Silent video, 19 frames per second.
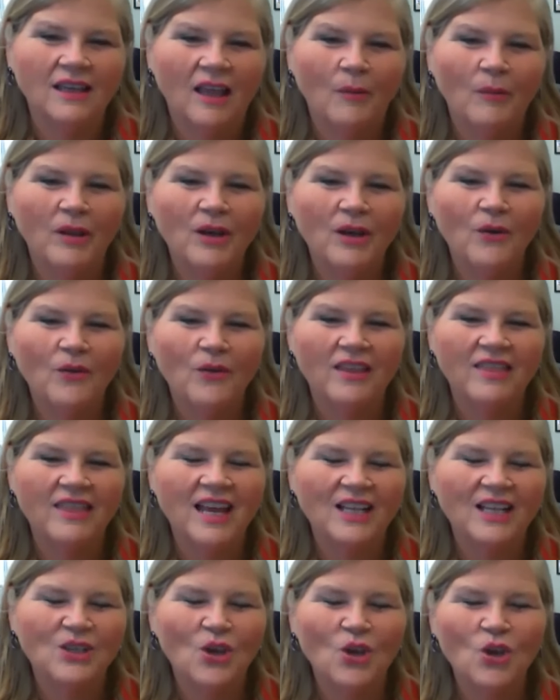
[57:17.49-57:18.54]
And we know that
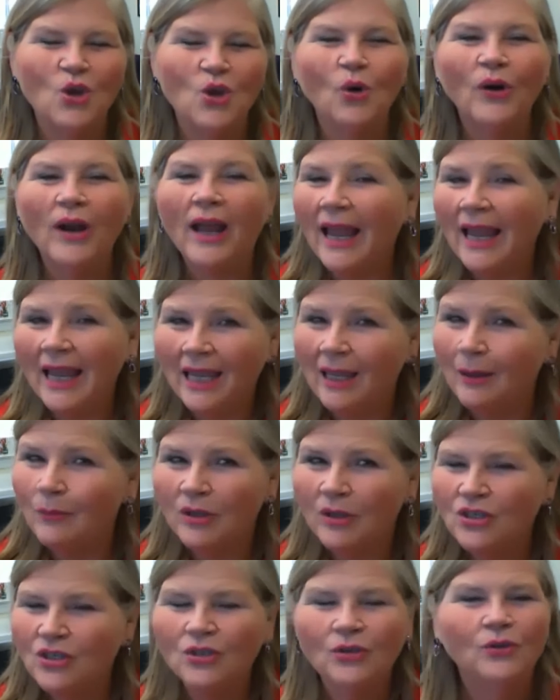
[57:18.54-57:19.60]
that's your aim
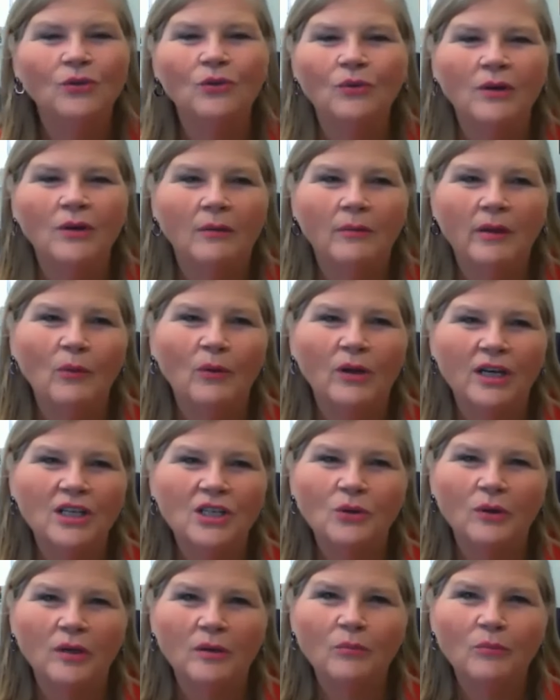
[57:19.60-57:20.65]
too. And we want to
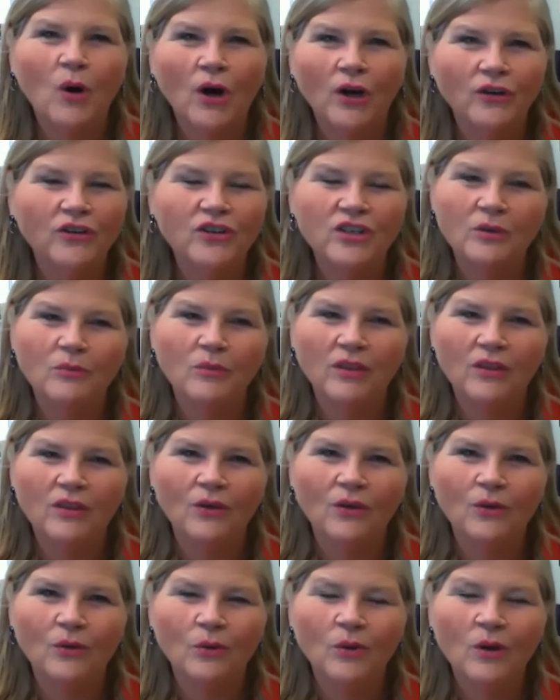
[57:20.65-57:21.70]
do it in partnership with
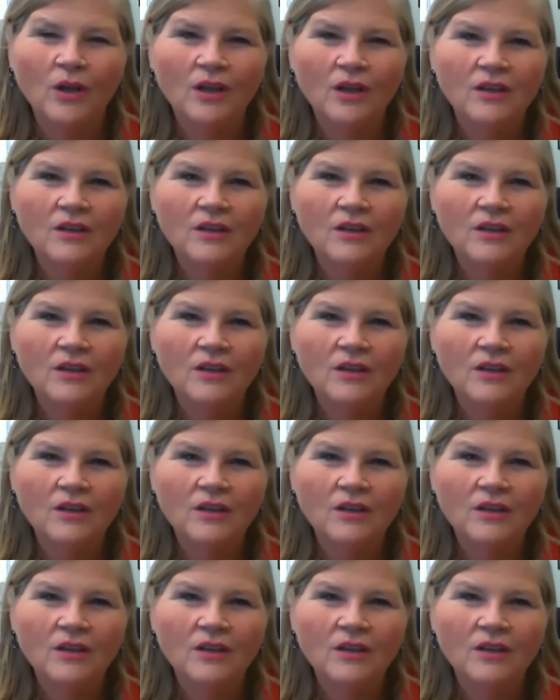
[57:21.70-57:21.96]
you.